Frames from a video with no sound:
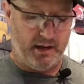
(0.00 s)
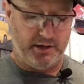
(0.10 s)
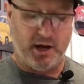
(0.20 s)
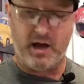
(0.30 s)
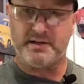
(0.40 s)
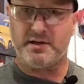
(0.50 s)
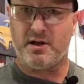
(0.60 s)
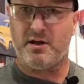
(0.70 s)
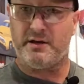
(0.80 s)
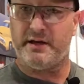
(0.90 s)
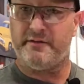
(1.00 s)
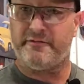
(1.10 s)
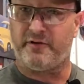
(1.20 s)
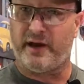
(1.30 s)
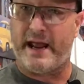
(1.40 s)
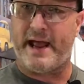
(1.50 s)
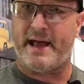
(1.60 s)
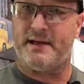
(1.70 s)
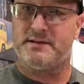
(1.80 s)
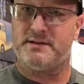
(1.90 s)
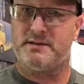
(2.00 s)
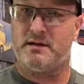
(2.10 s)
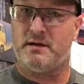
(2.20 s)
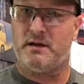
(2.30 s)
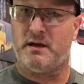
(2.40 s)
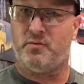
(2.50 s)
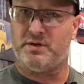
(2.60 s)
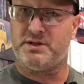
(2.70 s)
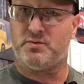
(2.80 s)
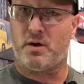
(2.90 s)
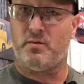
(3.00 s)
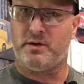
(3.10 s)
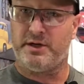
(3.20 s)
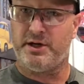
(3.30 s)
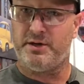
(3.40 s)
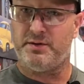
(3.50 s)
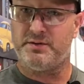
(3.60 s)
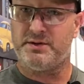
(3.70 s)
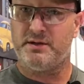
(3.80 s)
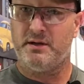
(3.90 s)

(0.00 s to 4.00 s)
nozzle on it for gas, which is what we'll use.